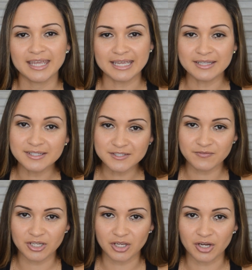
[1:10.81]
In this
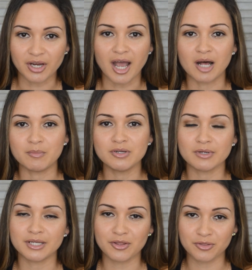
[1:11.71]
video, I'll be
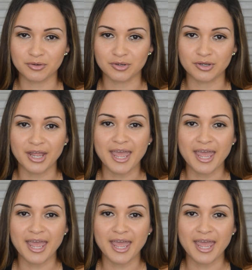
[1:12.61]
running through